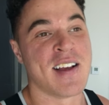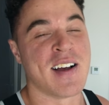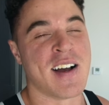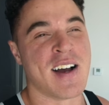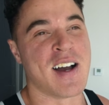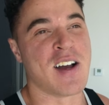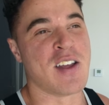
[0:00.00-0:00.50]

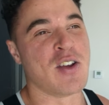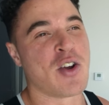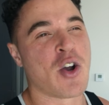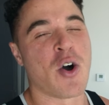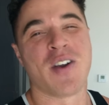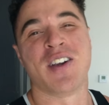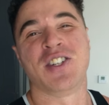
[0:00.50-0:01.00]
You
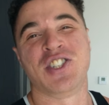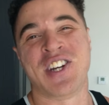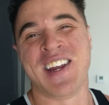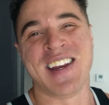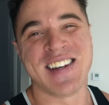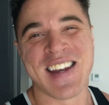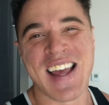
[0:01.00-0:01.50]
call it a
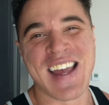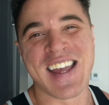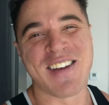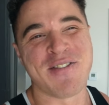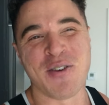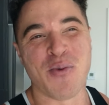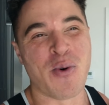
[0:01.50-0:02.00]
cheat day
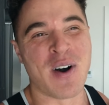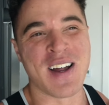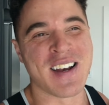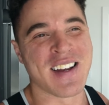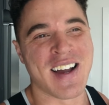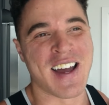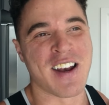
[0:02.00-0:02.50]
if you
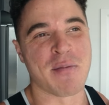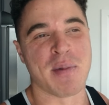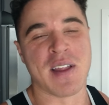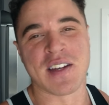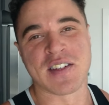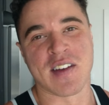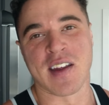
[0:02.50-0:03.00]
want, kind of, but
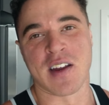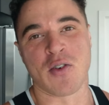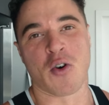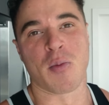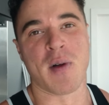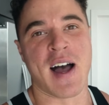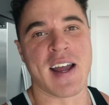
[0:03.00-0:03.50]
it's just like a
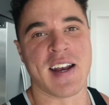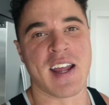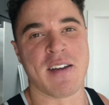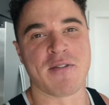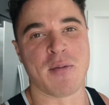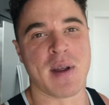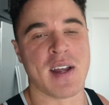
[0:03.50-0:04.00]
normal high
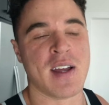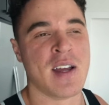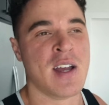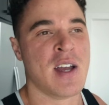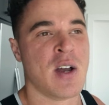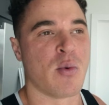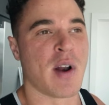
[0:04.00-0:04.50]
day for me
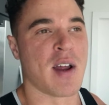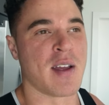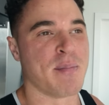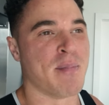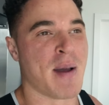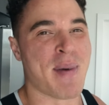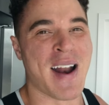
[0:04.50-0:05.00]

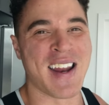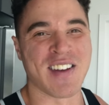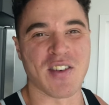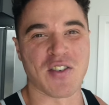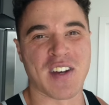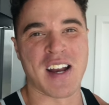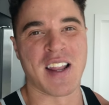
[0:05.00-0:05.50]
when my body
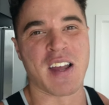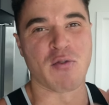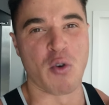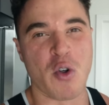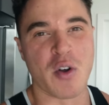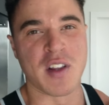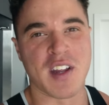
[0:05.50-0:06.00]
starts getting like
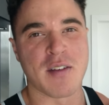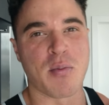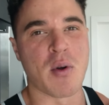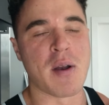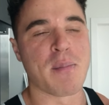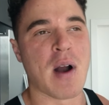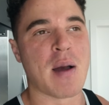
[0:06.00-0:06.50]
rolling this
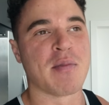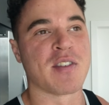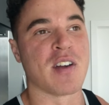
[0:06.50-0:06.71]
point in prep.